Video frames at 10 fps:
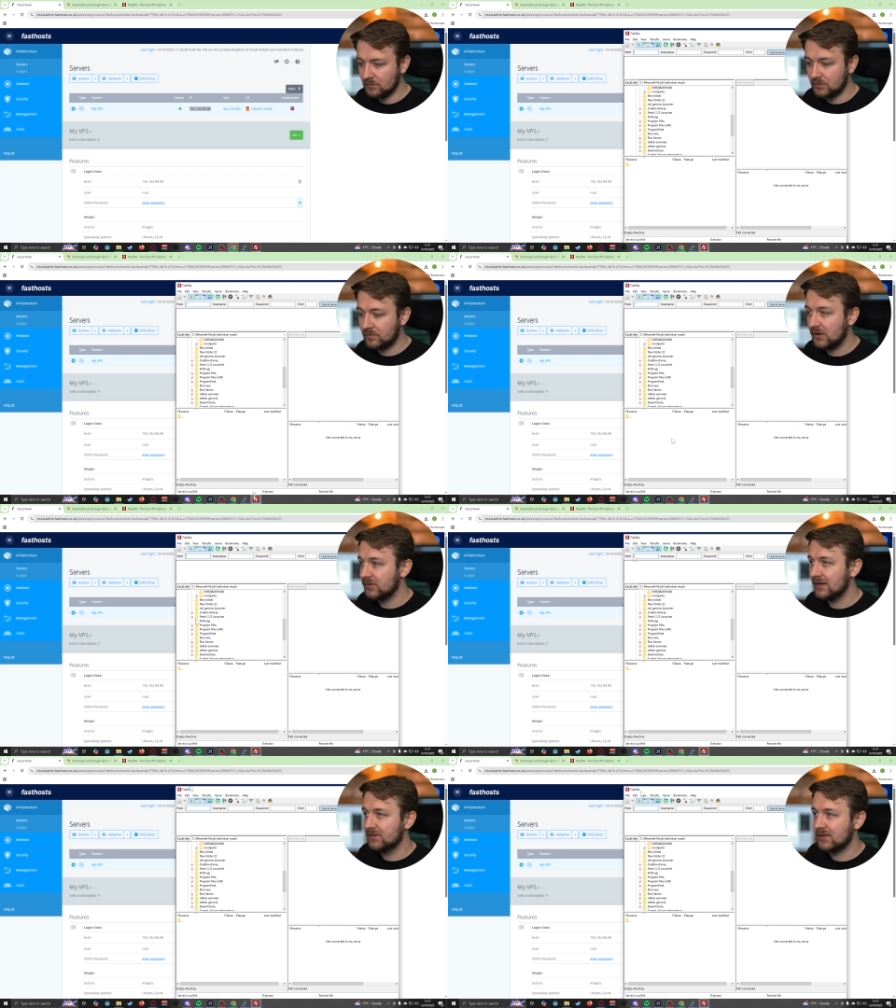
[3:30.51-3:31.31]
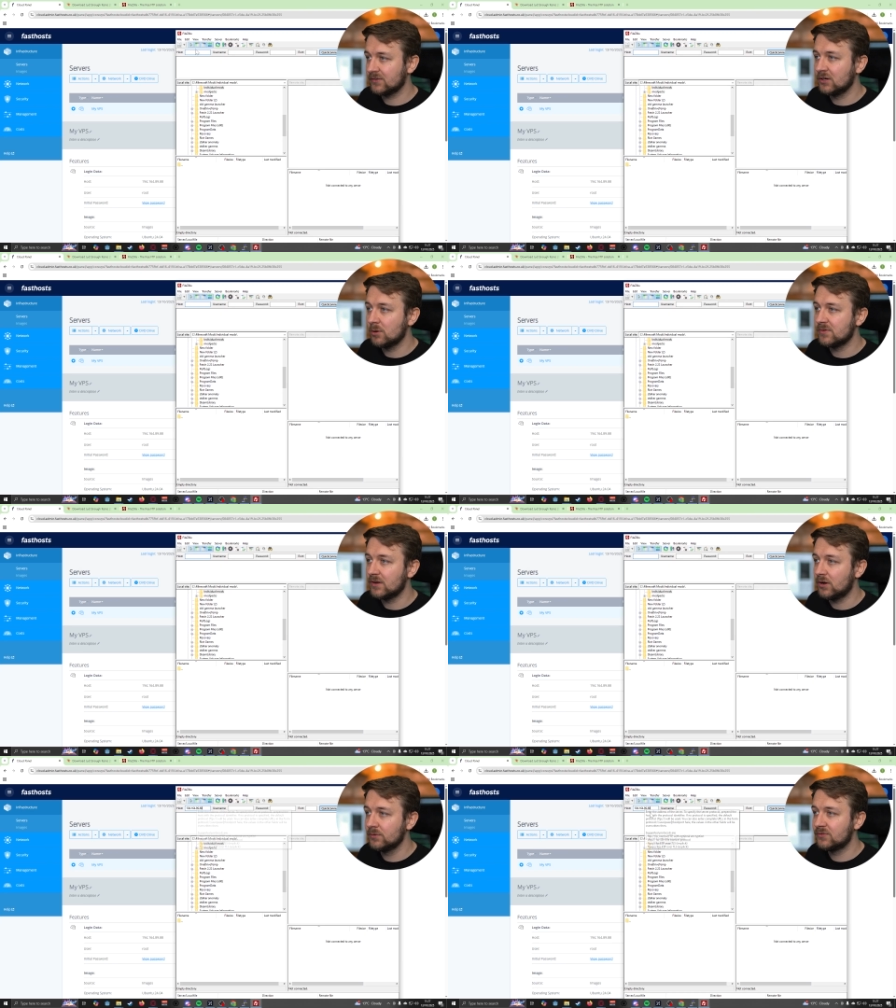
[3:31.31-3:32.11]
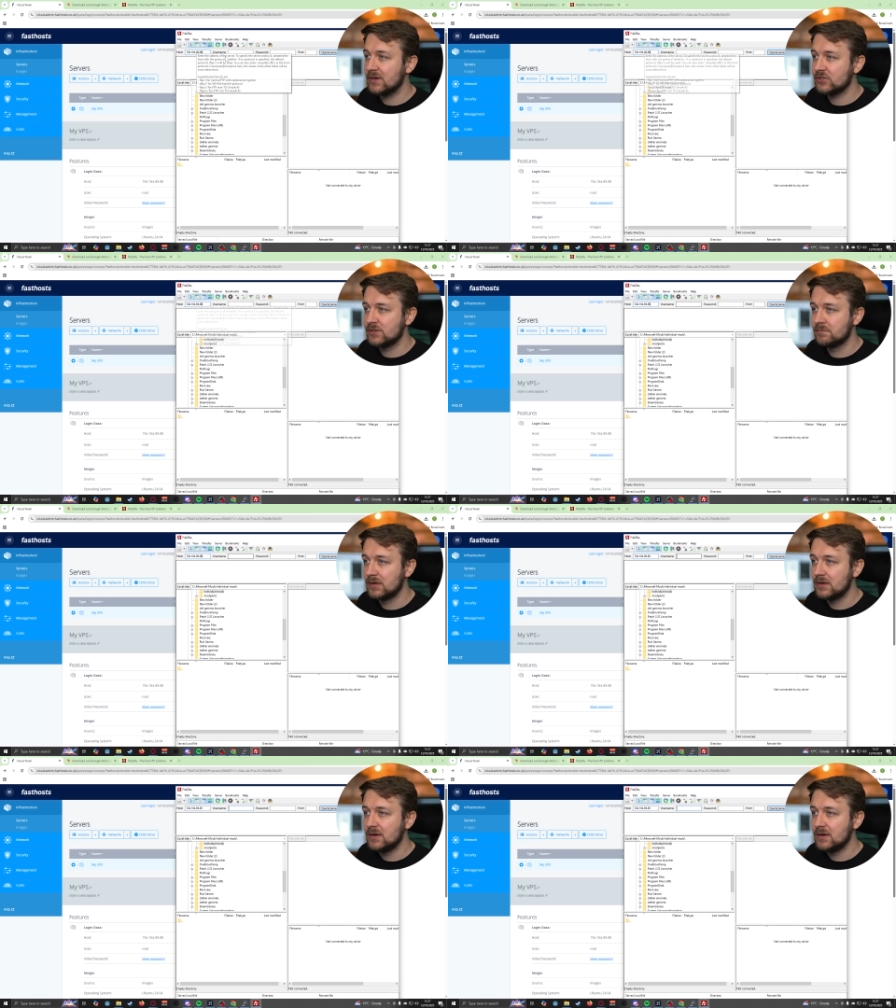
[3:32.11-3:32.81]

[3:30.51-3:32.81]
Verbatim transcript: for FileZilla because that's going to go into the host section.